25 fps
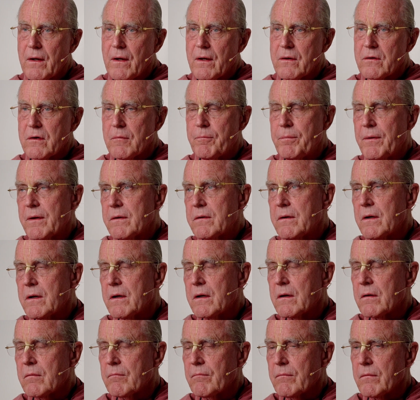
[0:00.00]

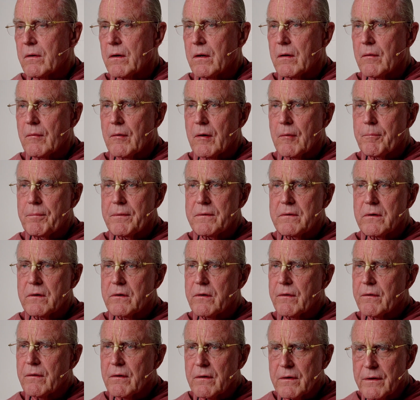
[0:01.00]
depicting a
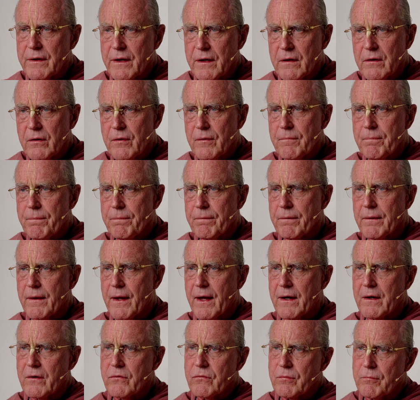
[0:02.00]
particular leela
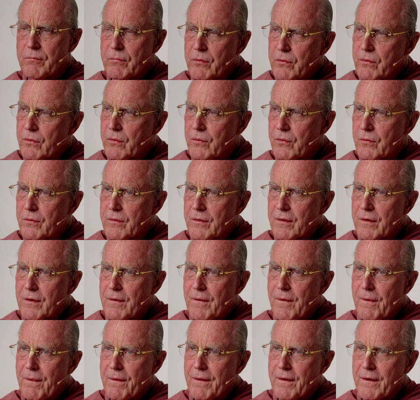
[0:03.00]
and its mood
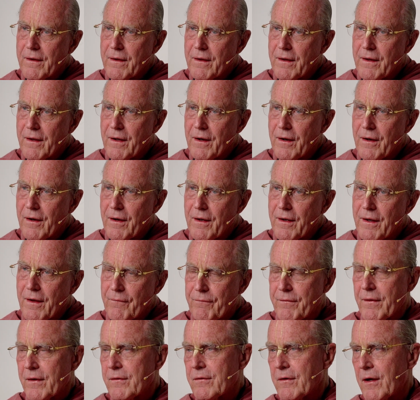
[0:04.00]
at
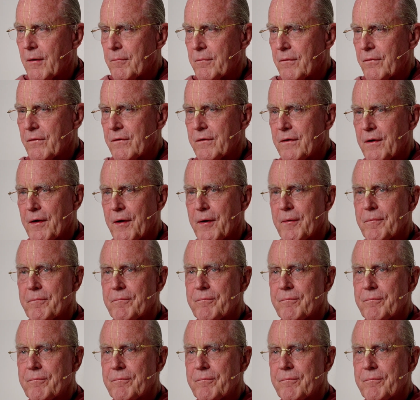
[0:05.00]
that time of the day.